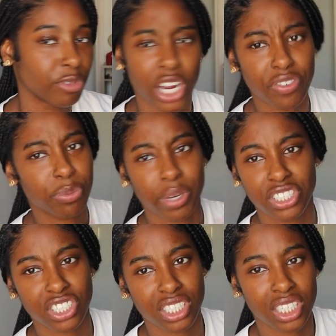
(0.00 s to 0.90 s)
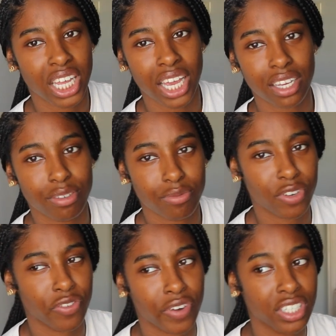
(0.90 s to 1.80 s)
Great for pictures and like
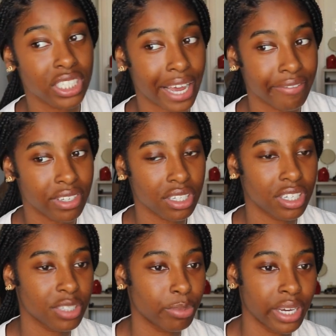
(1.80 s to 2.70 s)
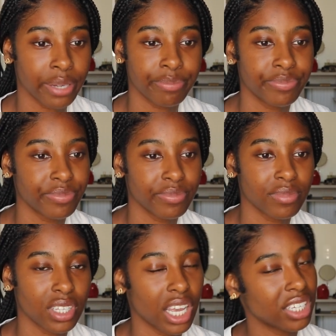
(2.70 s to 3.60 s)
for first time visitors, but
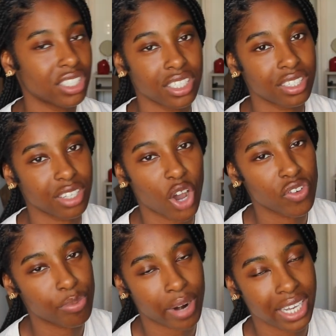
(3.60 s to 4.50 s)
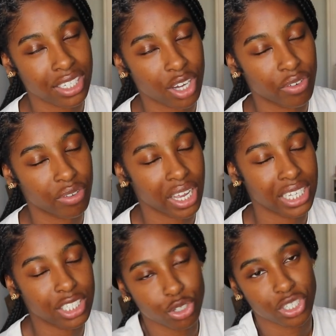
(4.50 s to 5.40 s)
it's just overpriced and overrated.
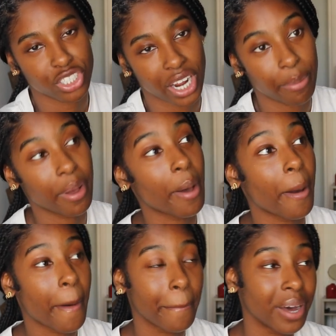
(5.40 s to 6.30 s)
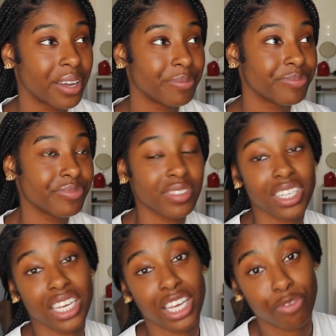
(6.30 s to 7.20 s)
It's a tourist trap, but
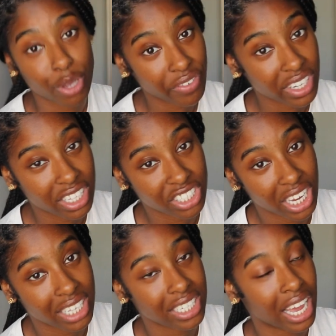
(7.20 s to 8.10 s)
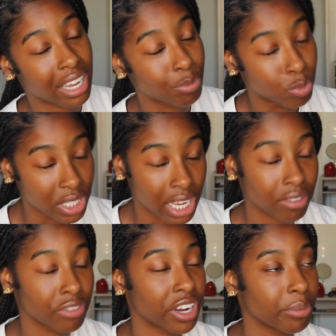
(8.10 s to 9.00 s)
if you ever get the chance, I would
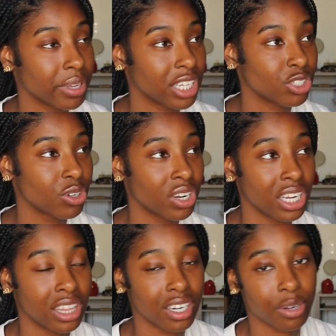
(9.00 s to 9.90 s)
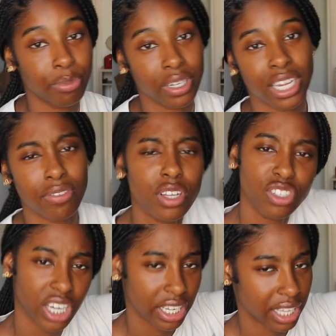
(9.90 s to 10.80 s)
definitely recommend that you go to either. But definitely
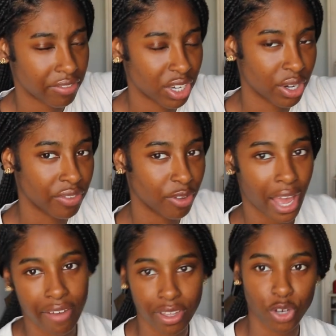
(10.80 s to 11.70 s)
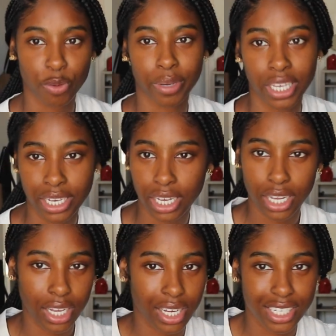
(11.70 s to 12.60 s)
go check out that video if you haven't. It'll be
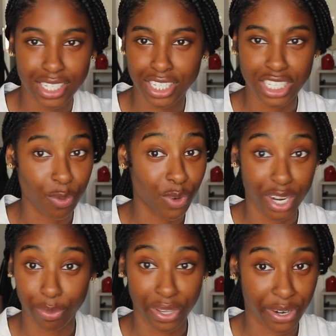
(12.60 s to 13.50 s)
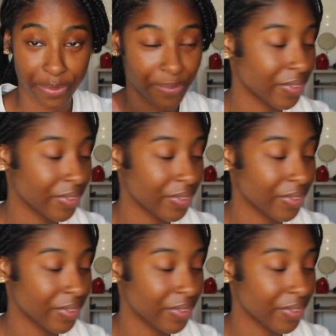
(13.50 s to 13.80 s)
somewhere up here.